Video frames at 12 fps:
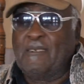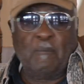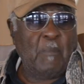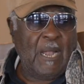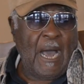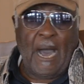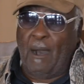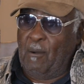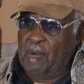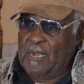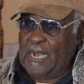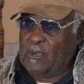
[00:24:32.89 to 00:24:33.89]
My
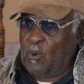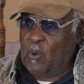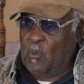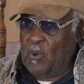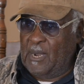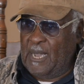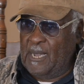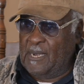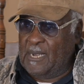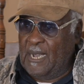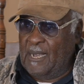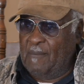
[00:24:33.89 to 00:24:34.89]
house, that's the only one that
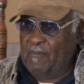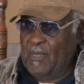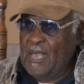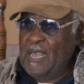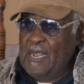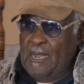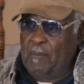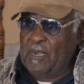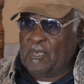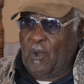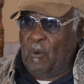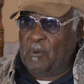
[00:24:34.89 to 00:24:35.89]
had that. Now, my
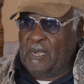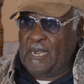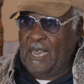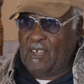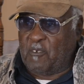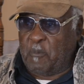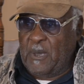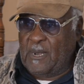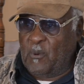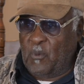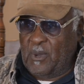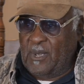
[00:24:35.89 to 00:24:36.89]
Tone didn't have a
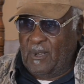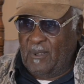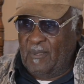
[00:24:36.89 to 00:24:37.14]
spinning wheel.